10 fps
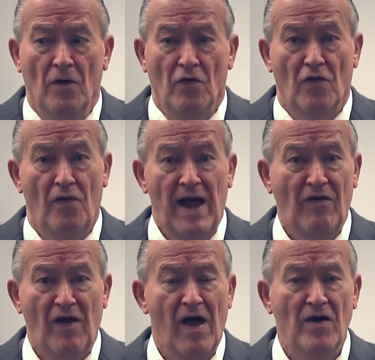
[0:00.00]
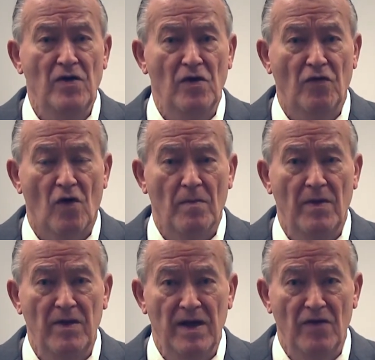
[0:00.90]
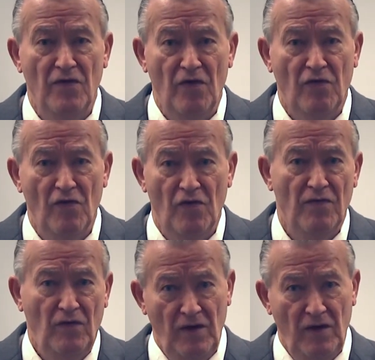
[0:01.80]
So that's how you determine the existence of a